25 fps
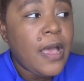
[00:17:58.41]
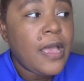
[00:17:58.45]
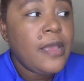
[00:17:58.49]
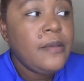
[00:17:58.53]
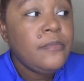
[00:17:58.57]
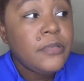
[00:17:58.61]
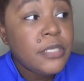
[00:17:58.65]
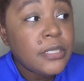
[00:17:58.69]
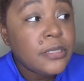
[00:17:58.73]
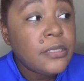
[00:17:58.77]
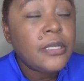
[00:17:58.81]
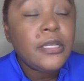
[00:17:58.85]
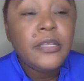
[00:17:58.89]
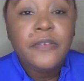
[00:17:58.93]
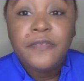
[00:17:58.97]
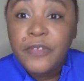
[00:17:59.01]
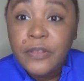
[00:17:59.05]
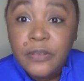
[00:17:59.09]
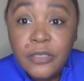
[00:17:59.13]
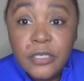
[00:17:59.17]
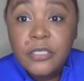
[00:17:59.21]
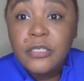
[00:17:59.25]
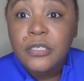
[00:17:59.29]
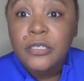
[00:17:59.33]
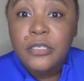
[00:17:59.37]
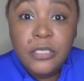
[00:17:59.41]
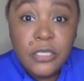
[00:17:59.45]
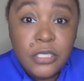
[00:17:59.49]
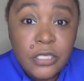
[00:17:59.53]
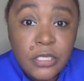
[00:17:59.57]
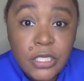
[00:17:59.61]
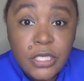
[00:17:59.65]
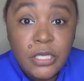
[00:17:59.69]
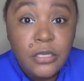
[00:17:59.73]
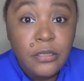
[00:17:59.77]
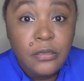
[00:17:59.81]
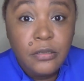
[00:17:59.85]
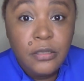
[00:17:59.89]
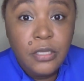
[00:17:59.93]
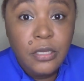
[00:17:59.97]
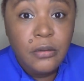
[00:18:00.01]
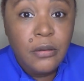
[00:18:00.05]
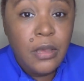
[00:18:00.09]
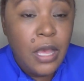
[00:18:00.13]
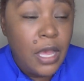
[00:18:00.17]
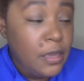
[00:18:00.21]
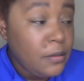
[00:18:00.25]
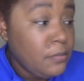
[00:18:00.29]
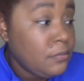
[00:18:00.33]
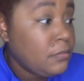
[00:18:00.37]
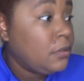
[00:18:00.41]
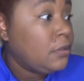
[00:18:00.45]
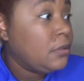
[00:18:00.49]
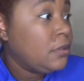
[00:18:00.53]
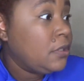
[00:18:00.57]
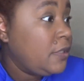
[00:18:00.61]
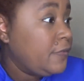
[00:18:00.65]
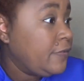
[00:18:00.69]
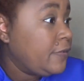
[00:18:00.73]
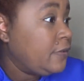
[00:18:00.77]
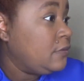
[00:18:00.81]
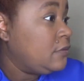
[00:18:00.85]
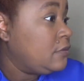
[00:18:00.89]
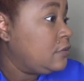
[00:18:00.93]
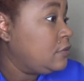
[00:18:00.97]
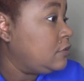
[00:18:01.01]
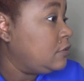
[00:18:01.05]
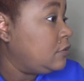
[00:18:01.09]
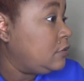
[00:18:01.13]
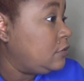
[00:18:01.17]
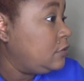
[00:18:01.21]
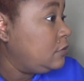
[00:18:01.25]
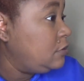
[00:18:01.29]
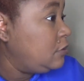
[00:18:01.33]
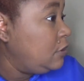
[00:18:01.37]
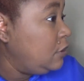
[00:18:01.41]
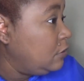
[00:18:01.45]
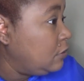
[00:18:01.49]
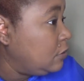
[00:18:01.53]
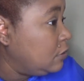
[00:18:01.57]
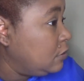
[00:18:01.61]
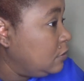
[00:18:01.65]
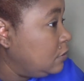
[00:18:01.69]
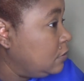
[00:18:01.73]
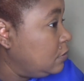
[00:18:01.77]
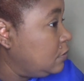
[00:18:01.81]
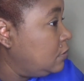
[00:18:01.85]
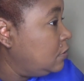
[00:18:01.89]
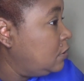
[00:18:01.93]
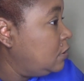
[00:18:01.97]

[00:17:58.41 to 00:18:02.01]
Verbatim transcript: I'm just loving this concealer though. I'm loving this concealer.